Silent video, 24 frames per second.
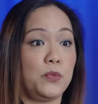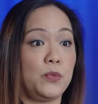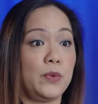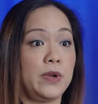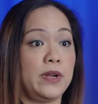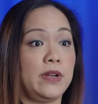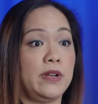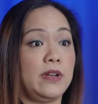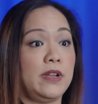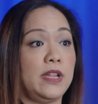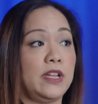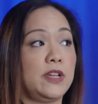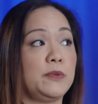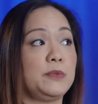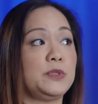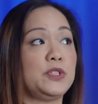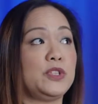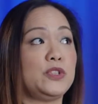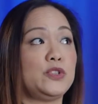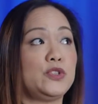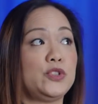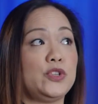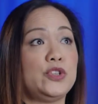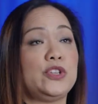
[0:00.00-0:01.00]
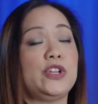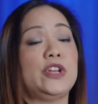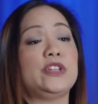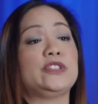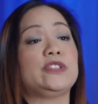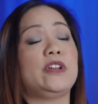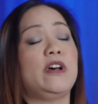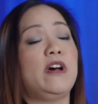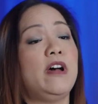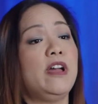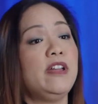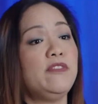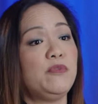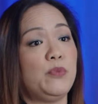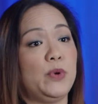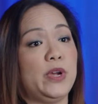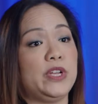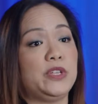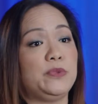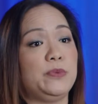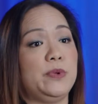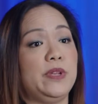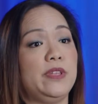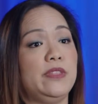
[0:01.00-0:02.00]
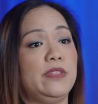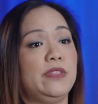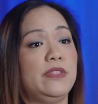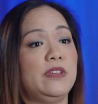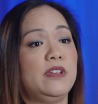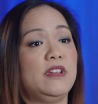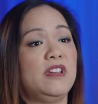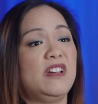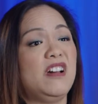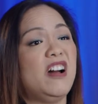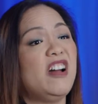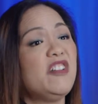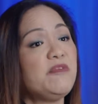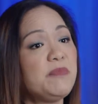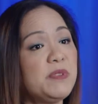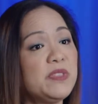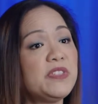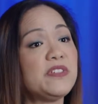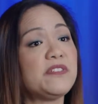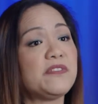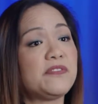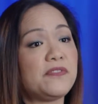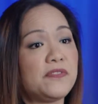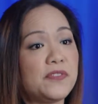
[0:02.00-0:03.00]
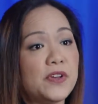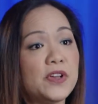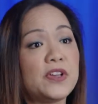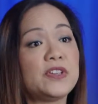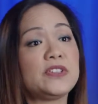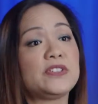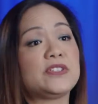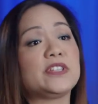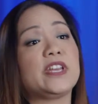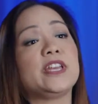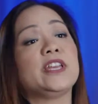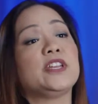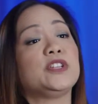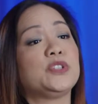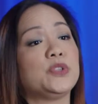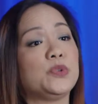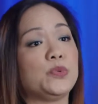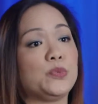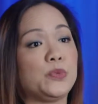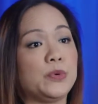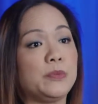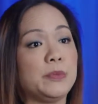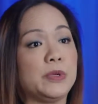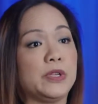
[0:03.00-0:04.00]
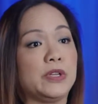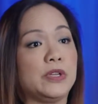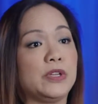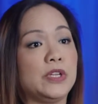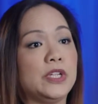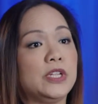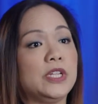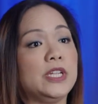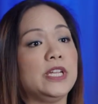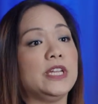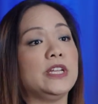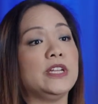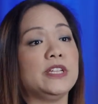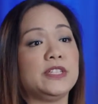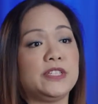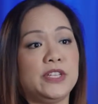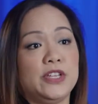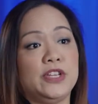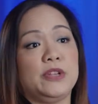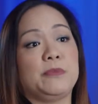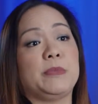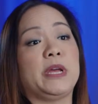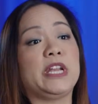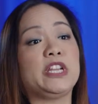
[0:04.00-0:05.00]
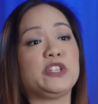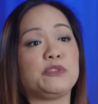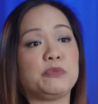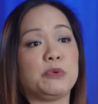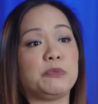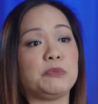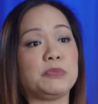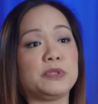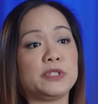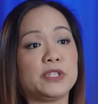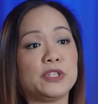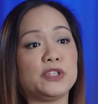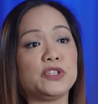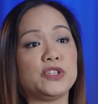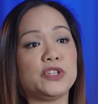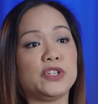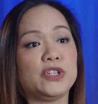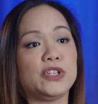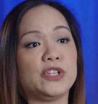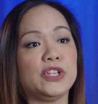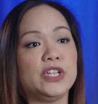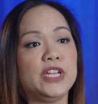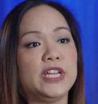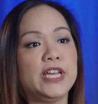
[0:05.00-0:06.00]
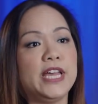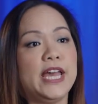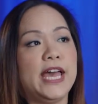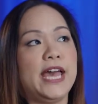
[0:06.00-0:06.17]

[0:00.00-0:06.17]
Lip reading: When it comes to the studios that I've worked with, I've been the first Asian woman in a senior management position.